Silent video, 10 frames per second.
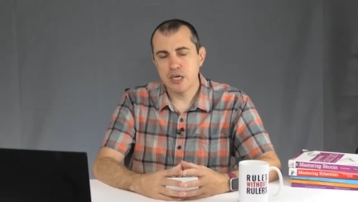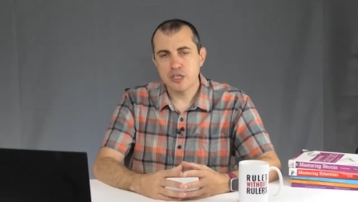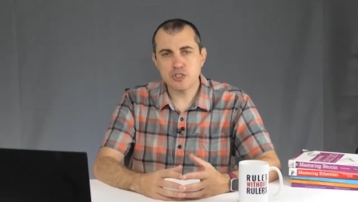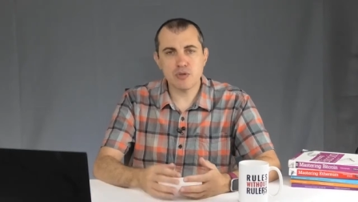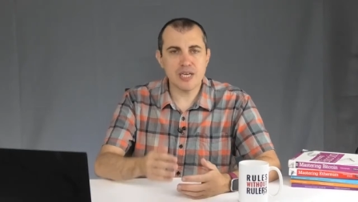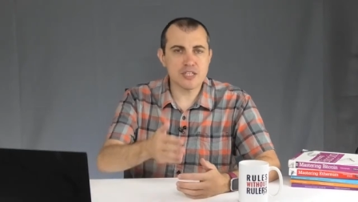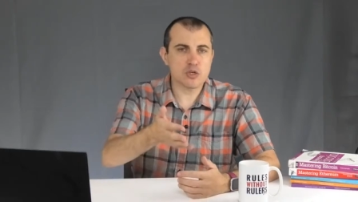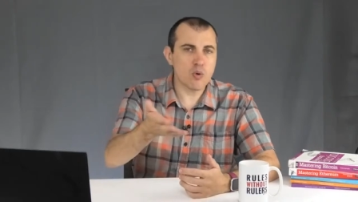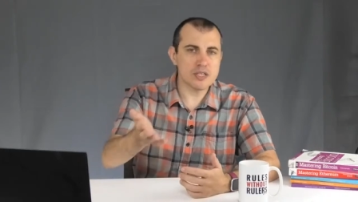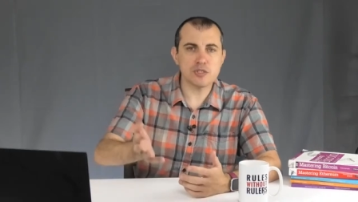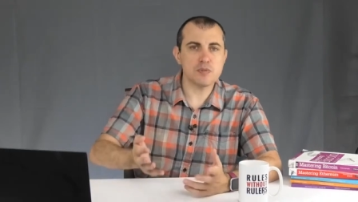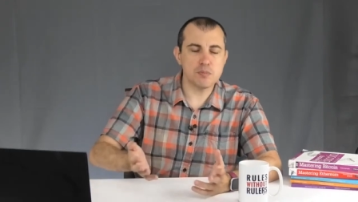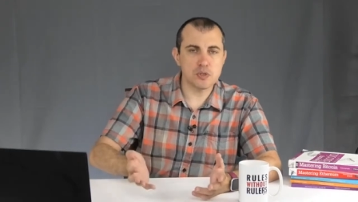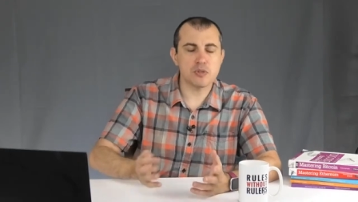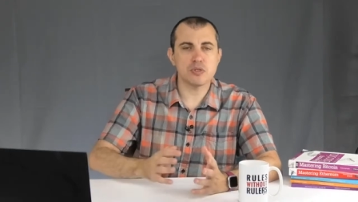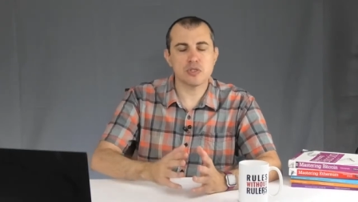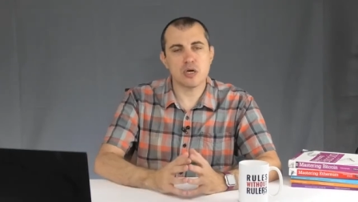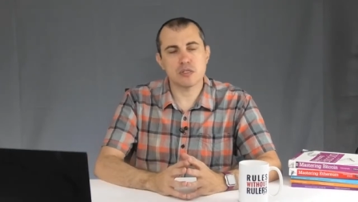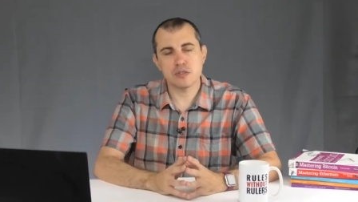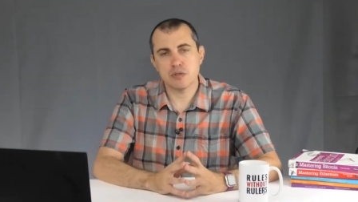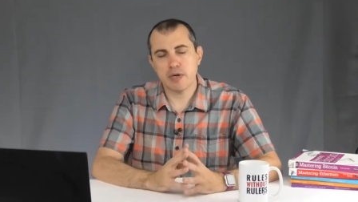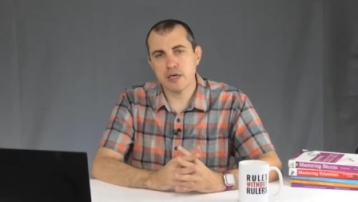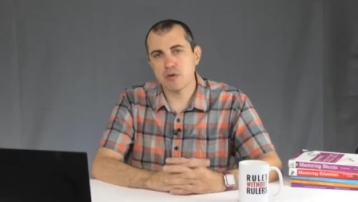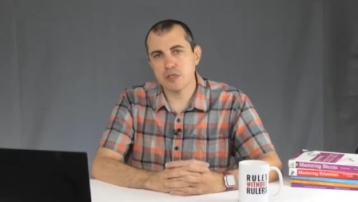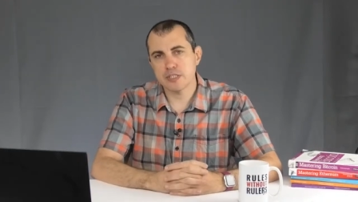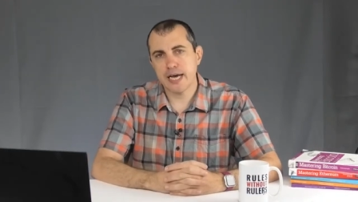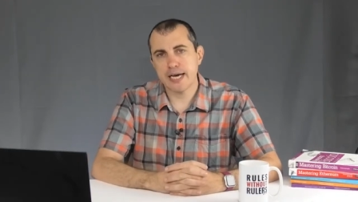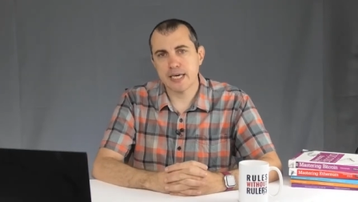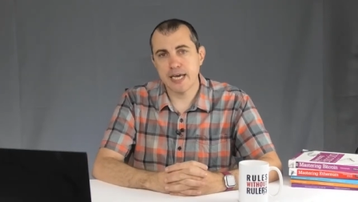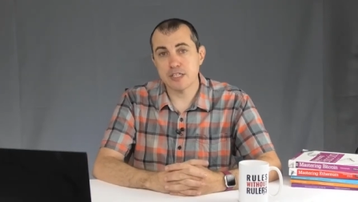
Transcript: So yes, quantum computers are a theoretical attack against